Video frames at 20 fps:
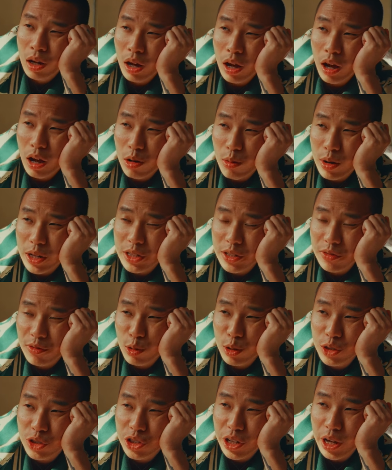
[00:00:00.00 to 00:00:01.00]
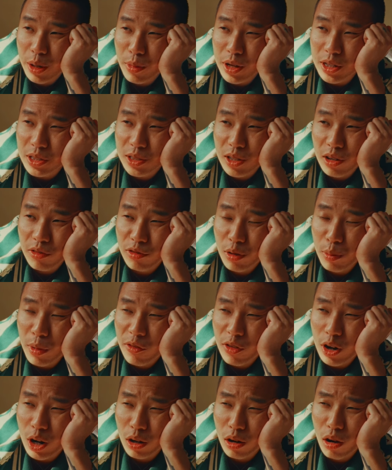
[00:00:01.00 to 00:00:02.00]
How do I differentiate myself from
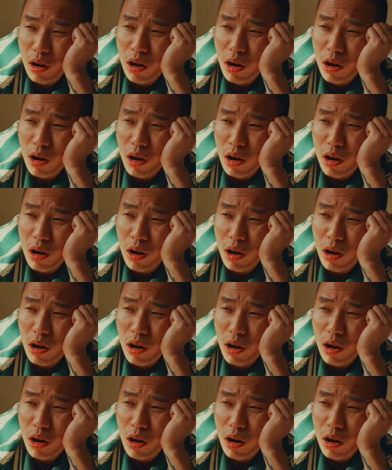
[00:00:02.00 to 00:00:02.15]
every other